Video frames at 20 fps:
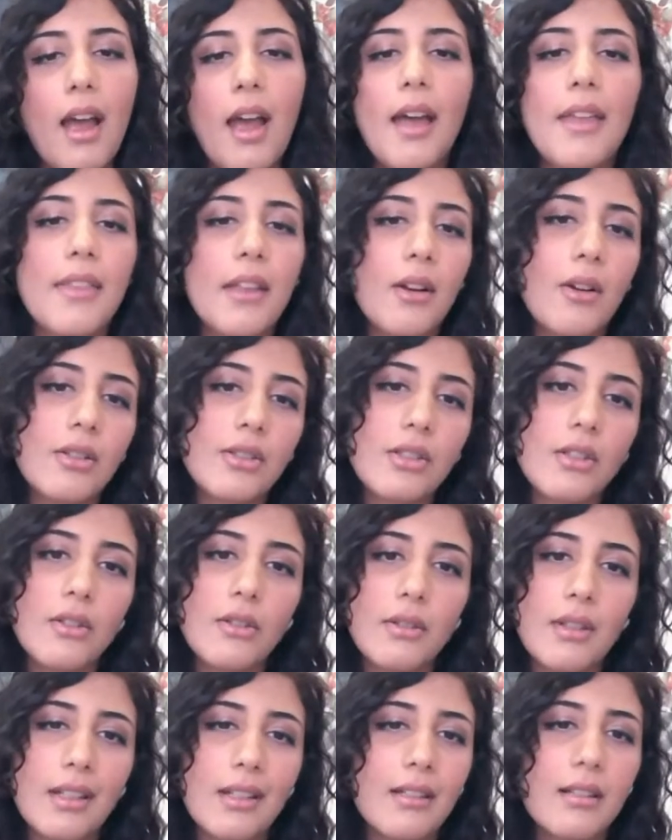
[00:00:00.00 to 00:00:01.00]
and then
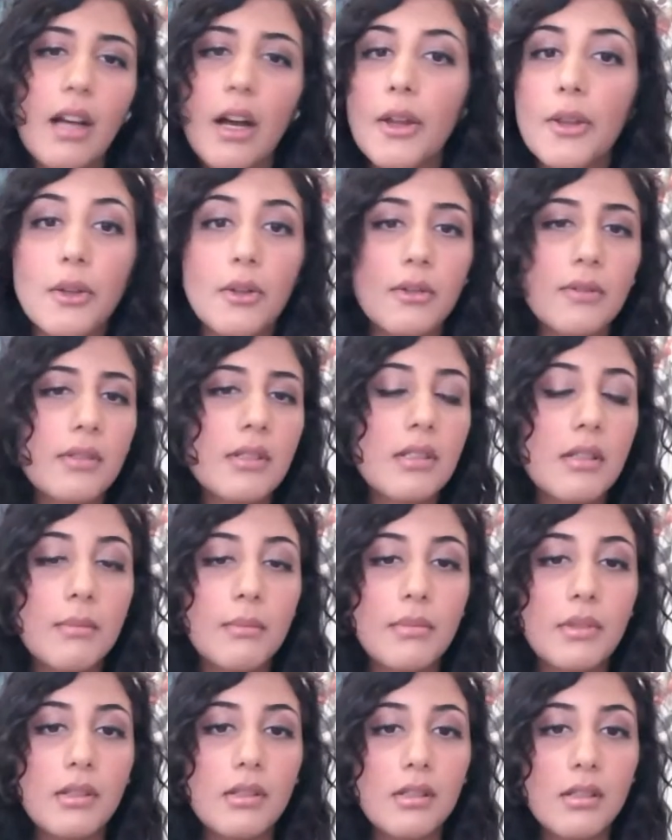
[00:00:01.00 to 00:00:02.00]
also like other
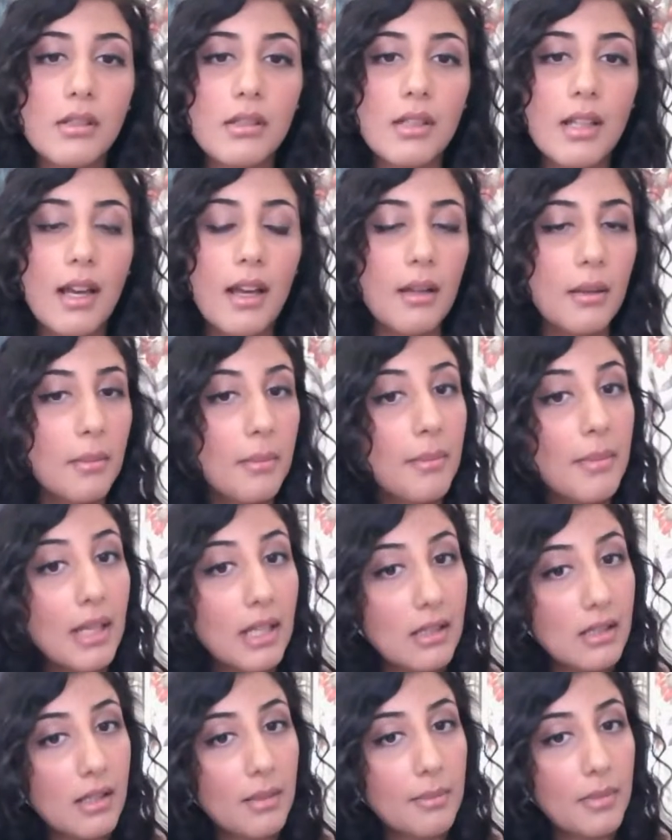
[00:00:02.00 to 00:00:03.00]
symbols that
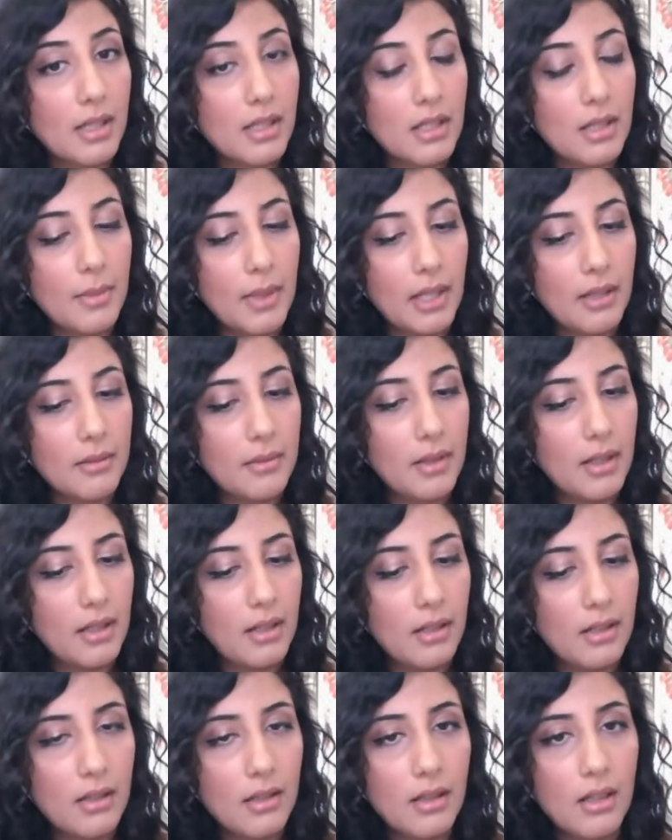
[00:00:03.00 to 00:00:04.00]
mean something to me. And